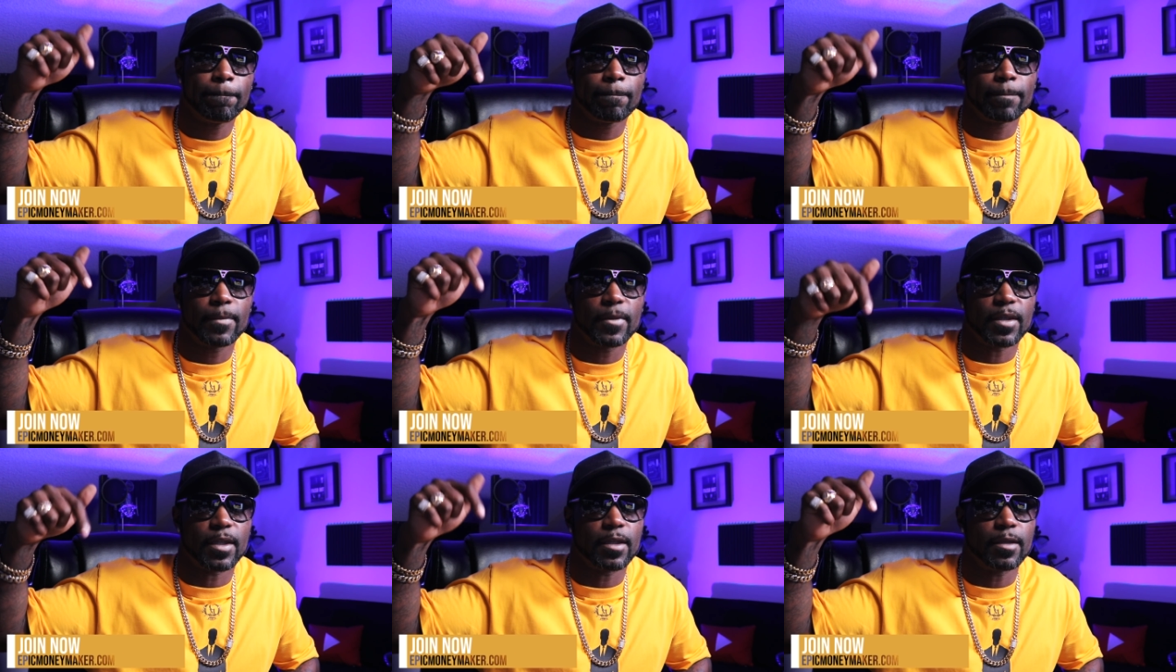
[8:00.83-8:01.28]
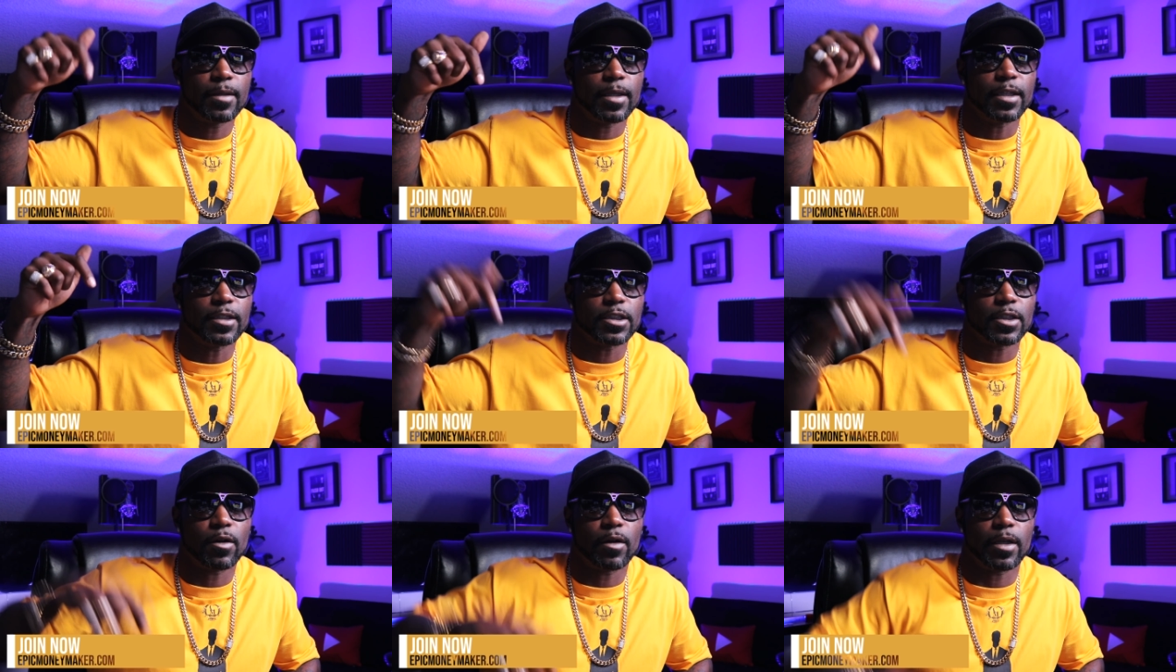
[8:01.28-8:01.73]
See, get
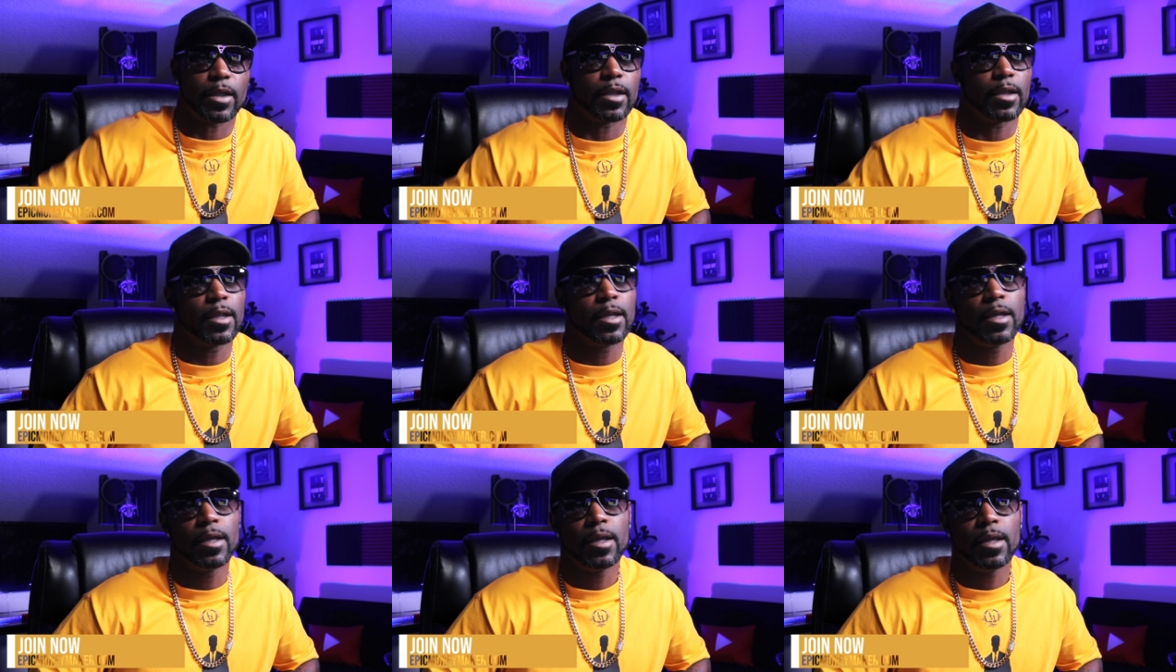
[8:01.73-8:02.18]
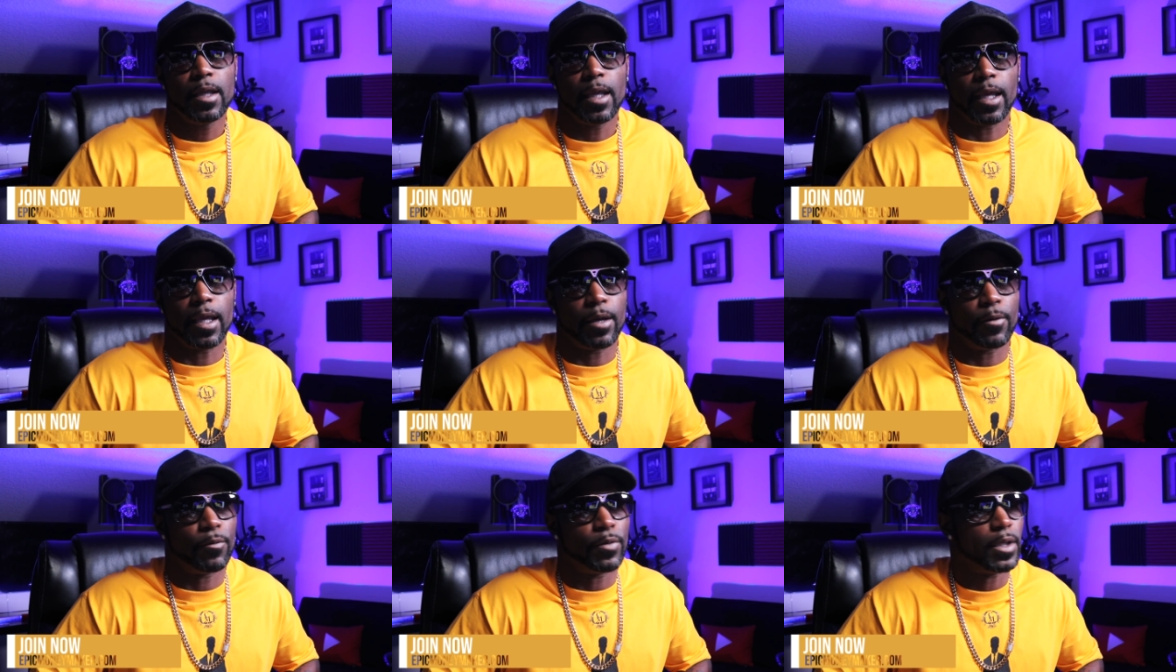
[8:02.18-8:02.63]
started.
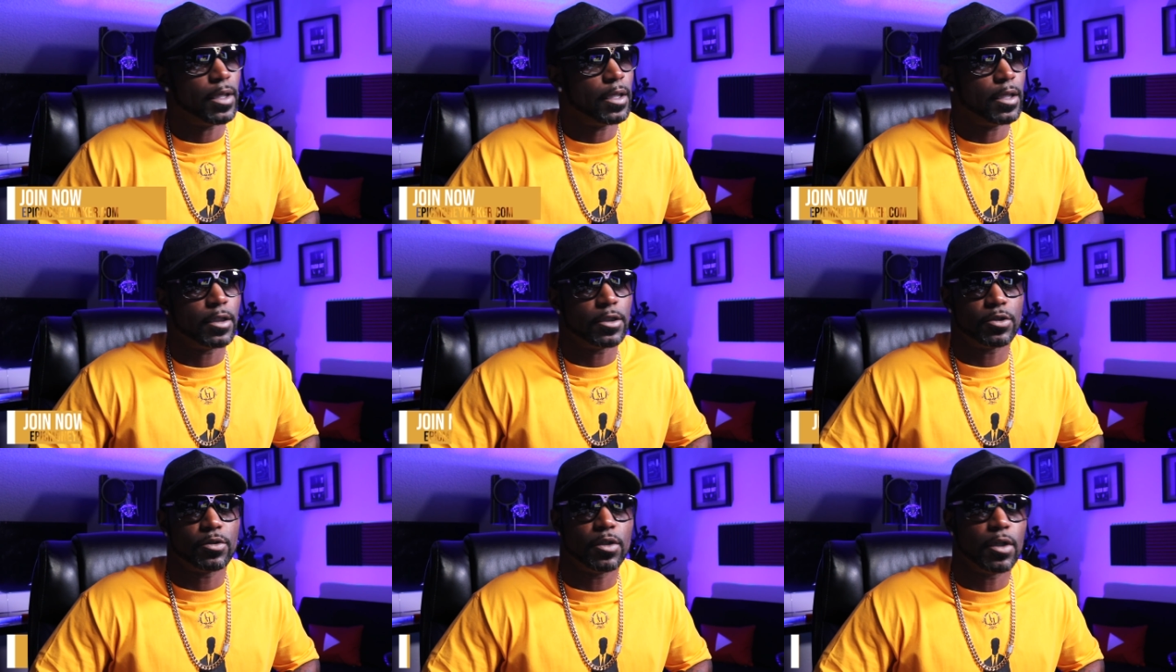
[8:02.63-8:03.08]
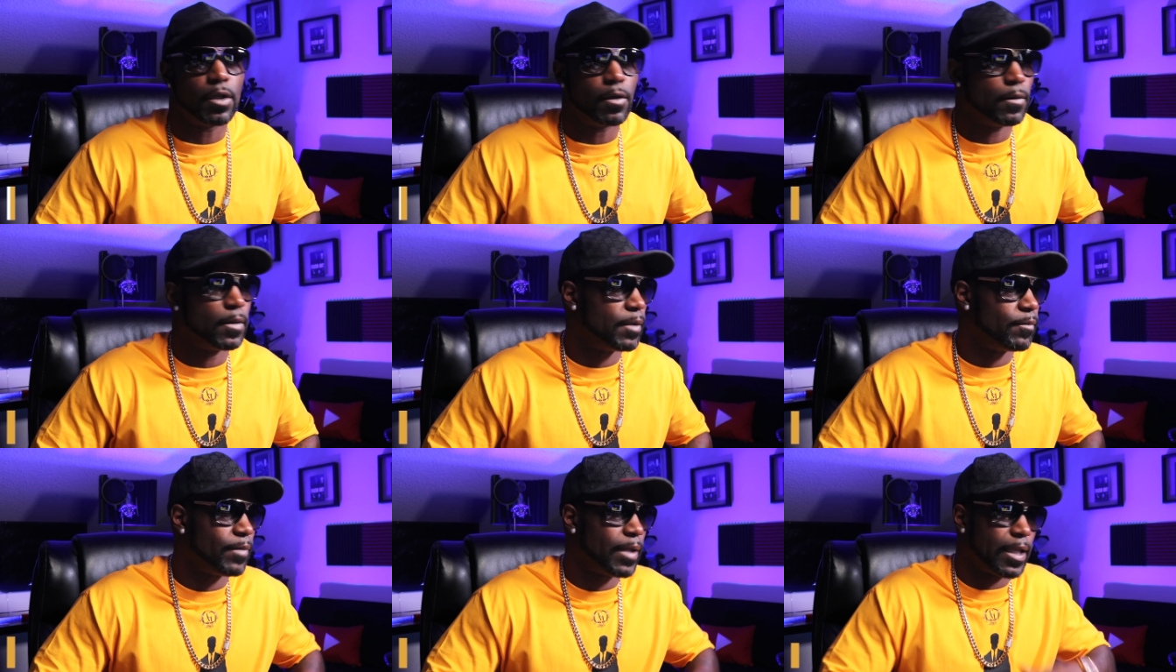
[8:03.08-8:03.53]
And we can get you going,
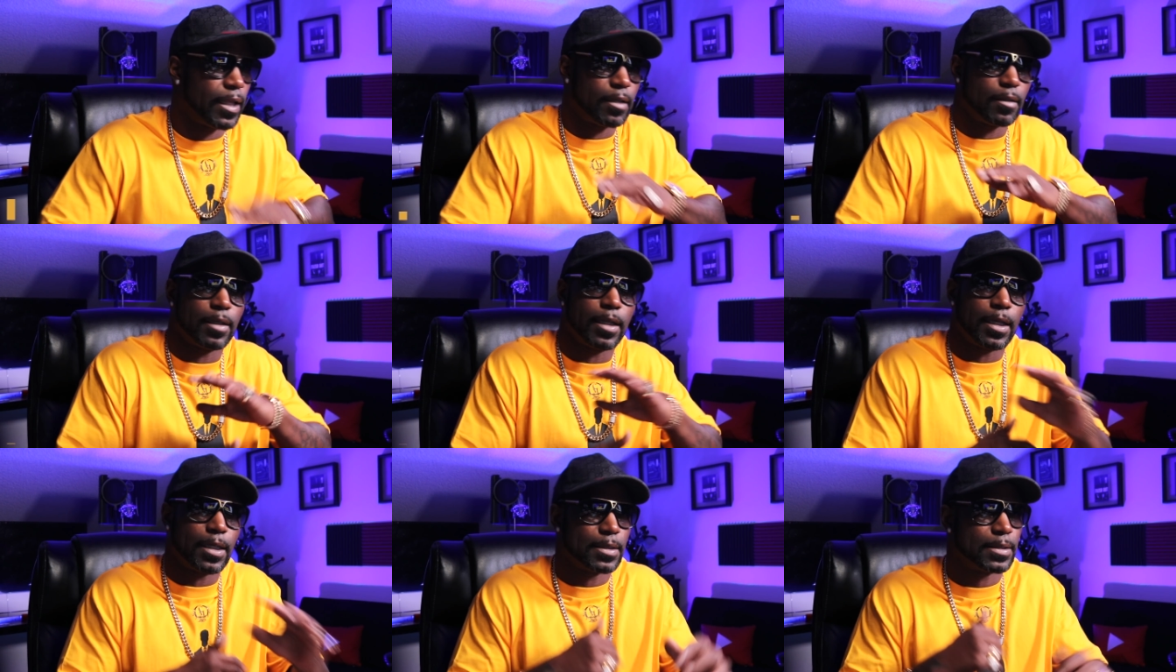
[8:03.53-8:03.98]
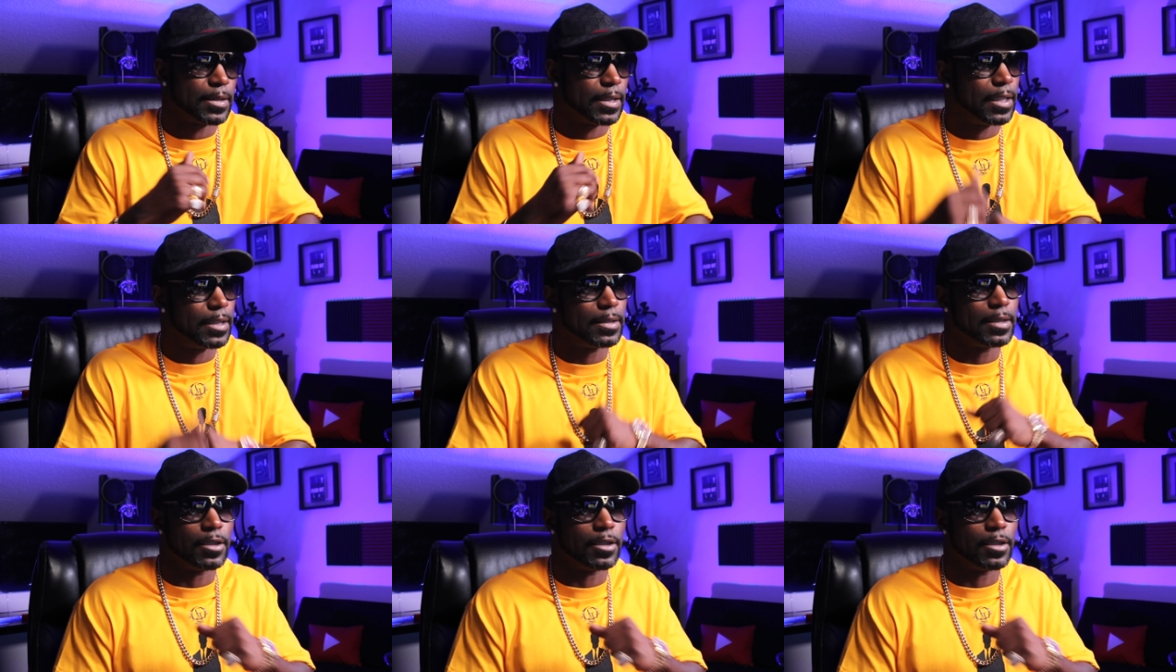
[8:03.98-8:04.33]
and like I said, let's hit